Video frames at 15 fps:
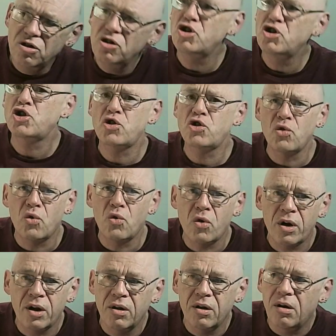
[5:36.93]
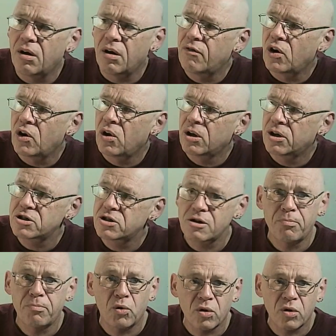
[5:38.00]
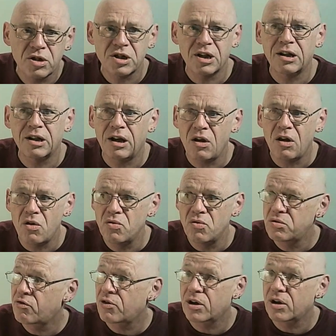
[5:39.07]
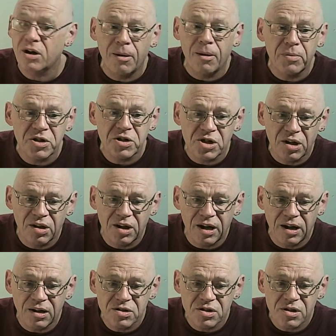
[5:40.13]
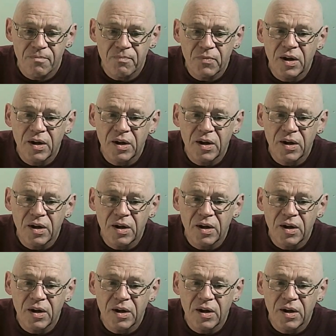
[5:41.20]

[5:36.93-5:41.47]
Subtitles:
shorn of all the supports that they use for accomplishing things.